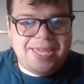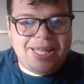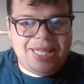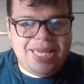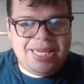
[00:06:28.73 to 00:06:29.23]

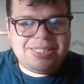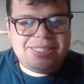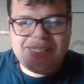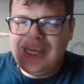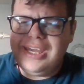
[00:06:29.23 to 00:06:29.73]

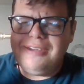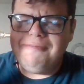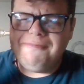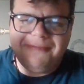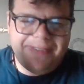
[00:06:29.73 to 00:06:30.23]
Phelix, Team
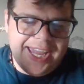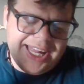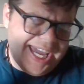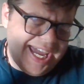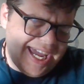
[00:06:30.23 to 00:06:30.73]

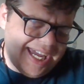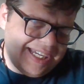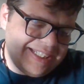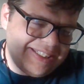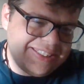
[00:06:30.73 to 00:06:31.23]

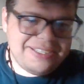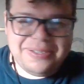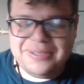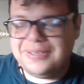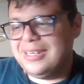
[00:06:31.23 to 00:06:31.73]
Phelix.
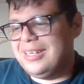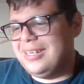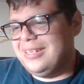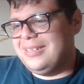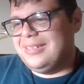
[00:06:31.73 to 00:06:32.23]

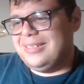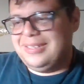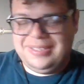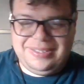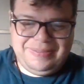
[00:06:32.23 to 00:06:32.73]

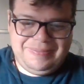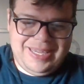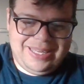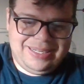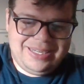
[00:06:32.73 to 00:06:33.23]
Oh,
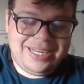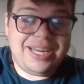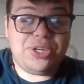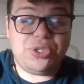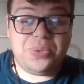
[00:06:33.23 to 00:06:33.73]
man
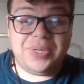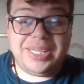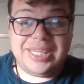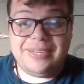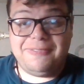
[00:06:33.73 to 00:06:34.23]
that Troy
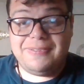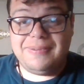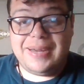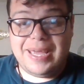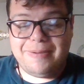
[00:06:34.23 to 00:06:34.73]
kid
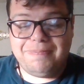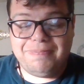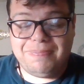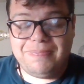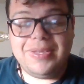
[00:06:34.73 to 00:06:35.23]
from uh,
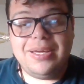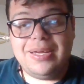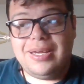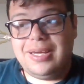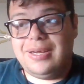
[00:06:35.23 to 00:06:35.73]

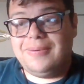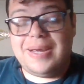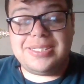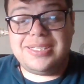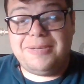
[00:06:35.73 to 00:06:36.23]
uh,
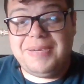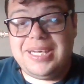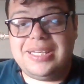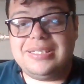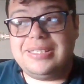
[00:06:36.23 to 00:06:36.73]
Rise to the
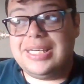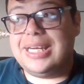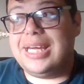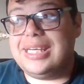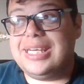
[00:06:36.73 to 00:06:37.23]
Peak.
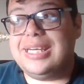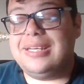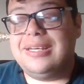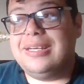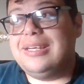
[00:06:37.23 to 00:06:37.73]
Yeah, that
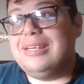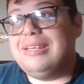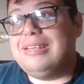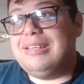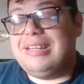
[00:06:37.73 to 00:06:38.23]
kid,
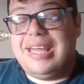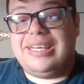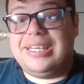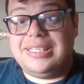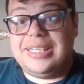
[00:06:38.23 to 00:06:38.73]

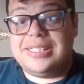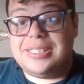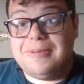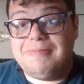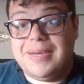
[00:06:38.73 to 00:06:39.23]
that kid
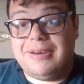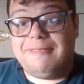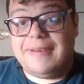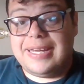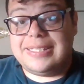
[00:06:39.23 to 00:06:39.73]
needs some better
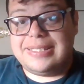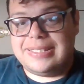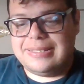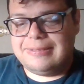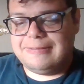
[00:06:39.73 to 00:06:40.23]

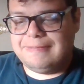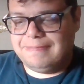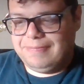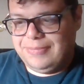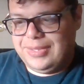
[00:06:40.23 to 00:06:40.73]
friends.
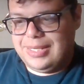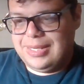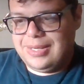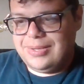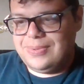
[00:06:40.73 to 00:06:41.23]

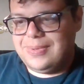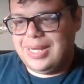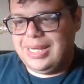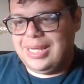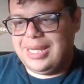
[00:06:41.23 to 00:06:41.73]
Ooh,
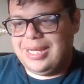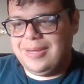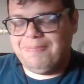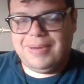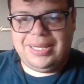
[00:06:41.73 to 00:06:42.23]
I
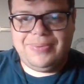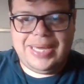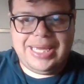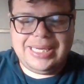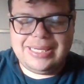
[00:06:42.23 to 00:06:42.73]
got
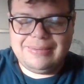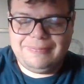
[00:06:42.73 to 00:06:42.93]
Poliwag.